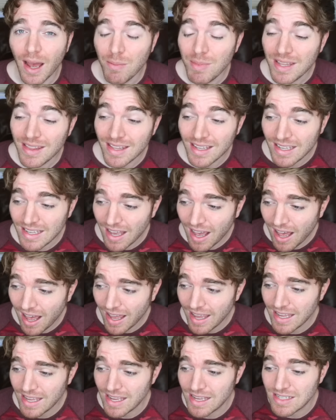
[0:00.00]
I mean, the
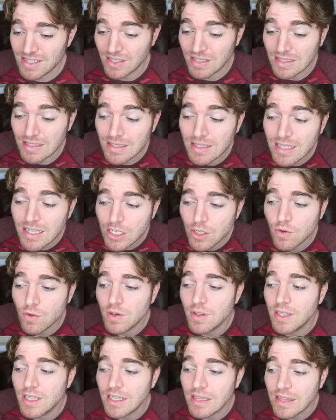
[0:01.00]
guy is
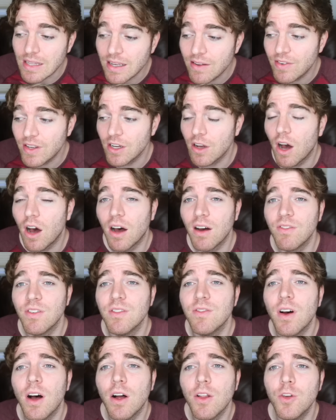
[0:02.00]
literally living off
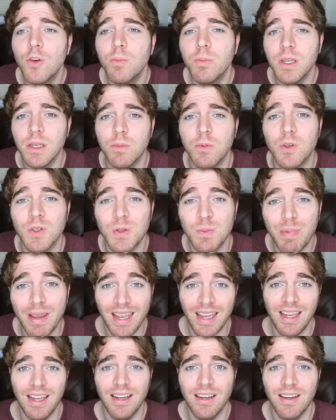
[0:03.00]
of other people's pain.